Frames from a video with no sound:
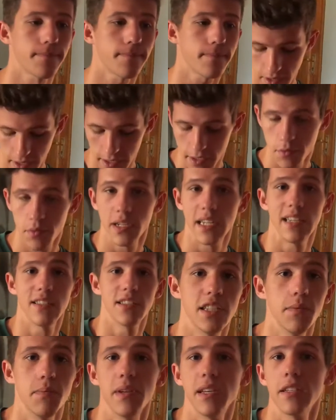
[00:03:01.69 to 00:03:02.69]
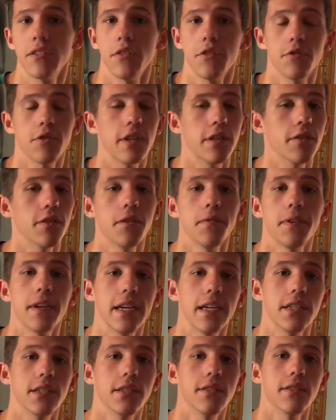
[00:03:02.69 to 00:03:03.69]
But this one GPS, heart rate,
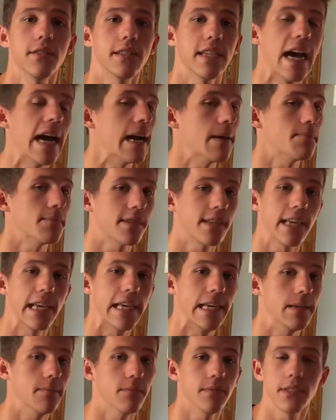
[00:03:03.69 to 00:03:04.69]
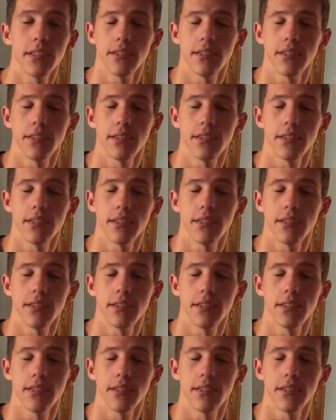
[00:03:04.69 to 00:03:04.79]
notifications, apps, games.